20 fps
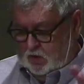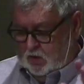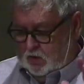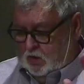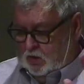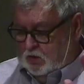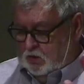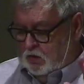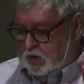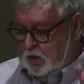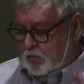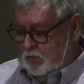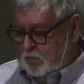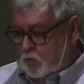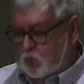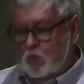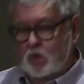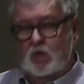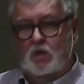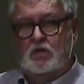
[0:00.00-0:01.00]
Number
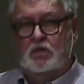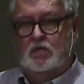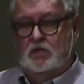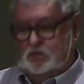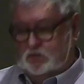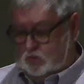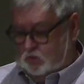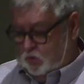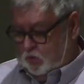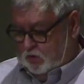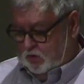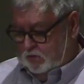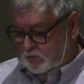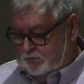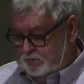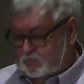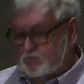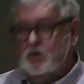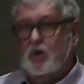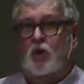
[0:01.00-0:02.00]
one is sort
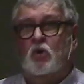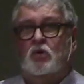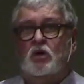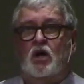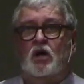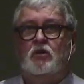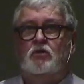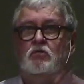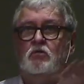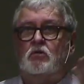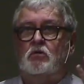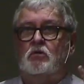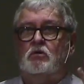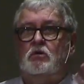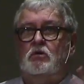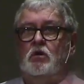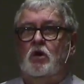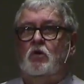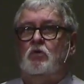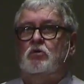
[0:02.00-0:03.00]
of called under
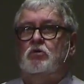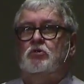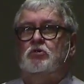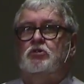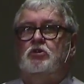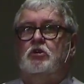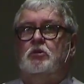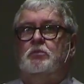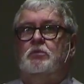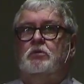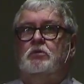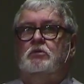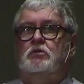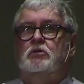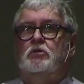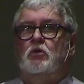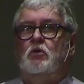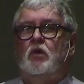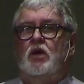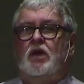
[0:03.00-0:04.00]
ownership. You
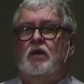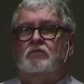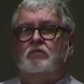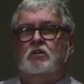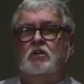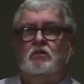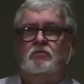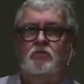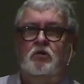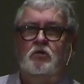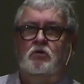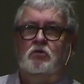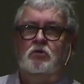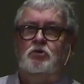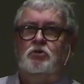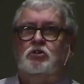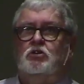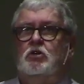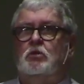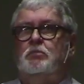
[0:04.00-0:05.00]
don't have enough
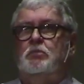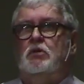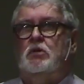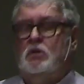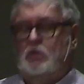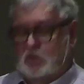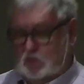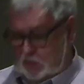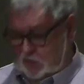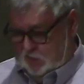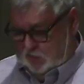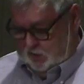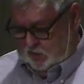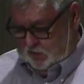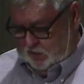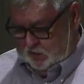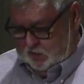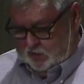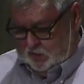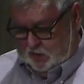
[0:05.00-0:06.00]
ownership.
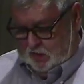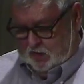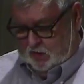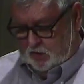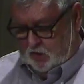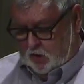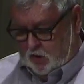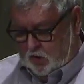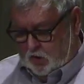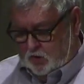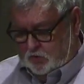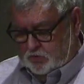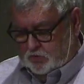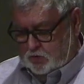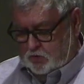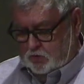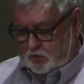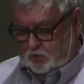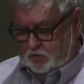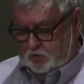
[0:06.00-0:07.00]
And all
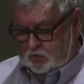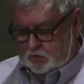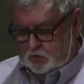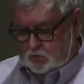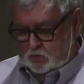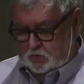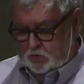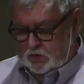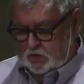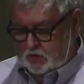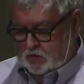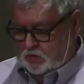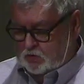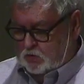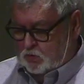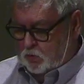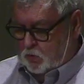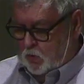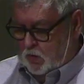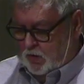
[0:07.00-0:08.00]
you do is
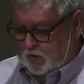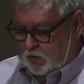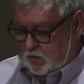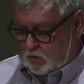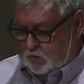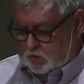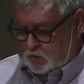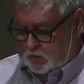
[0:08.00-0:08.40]
dwell